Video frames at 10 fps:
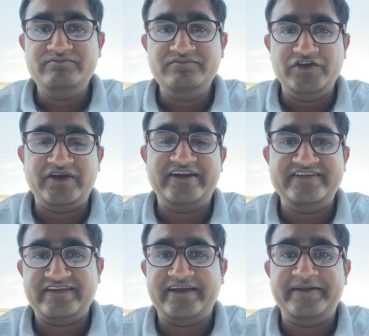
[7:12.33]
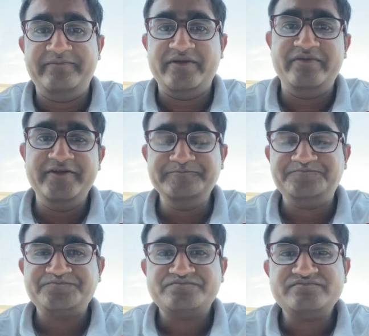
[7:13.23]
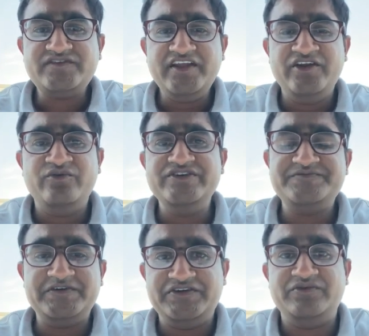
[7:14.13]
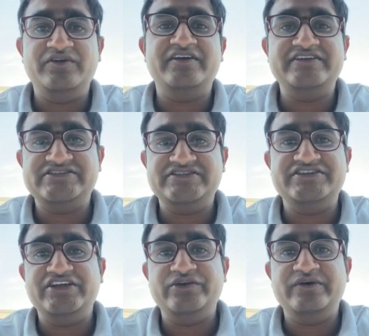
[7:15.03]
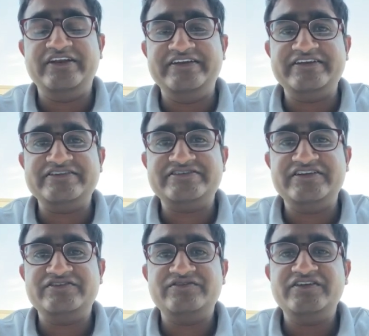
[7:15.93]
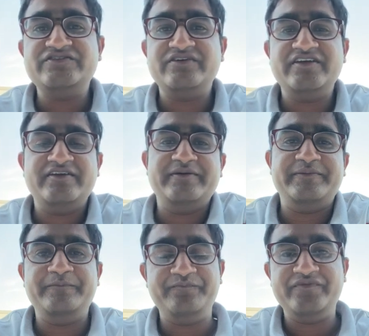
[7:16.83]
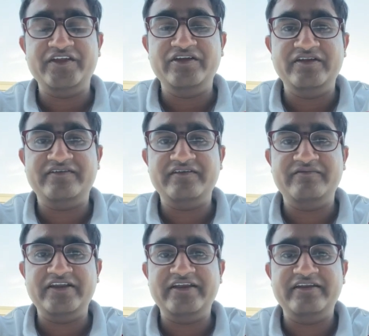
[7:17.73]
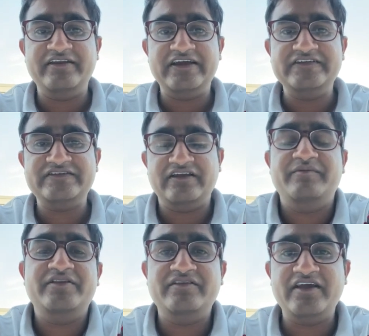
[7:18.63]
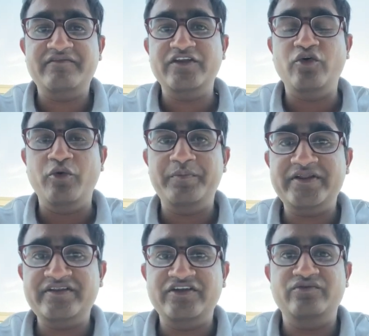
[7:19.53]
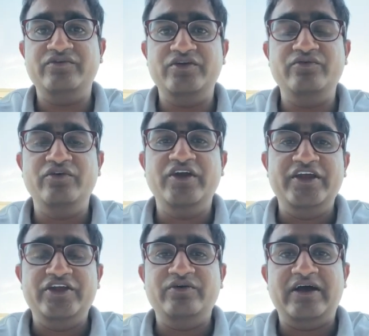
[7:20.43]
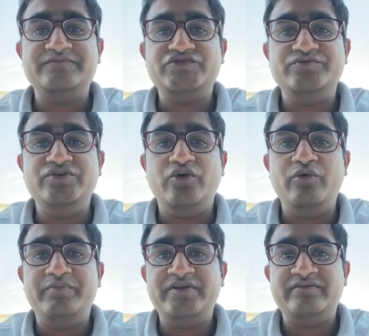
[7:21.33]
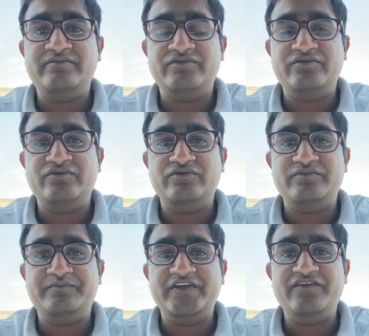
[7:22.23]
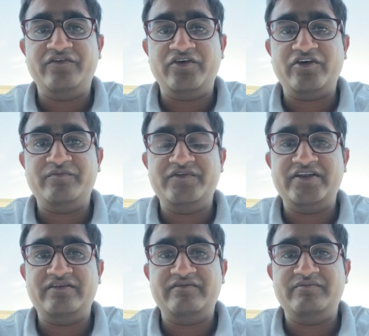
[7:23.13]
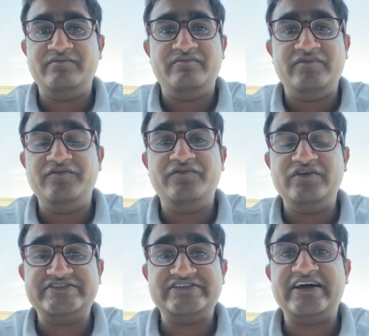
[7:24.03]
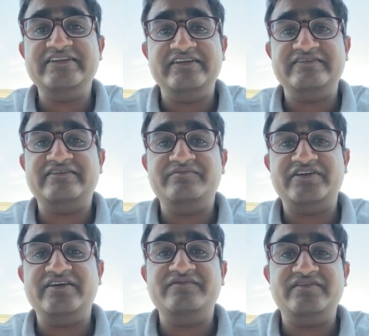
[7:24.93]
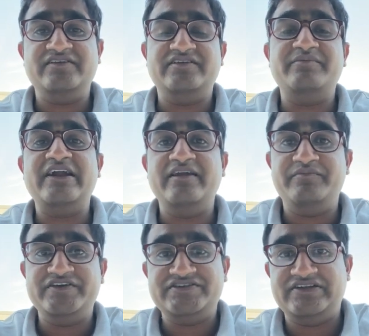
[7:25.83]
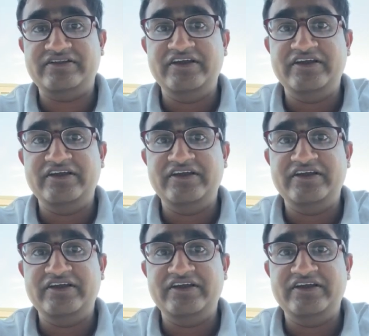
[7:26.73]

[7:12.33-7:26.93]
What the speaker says: you can decide maybe in which particular research area you are interested. So this way it's a very nice, they are very open. You have to be open in front of them. If you are shy, then sometimes it's a bad impression,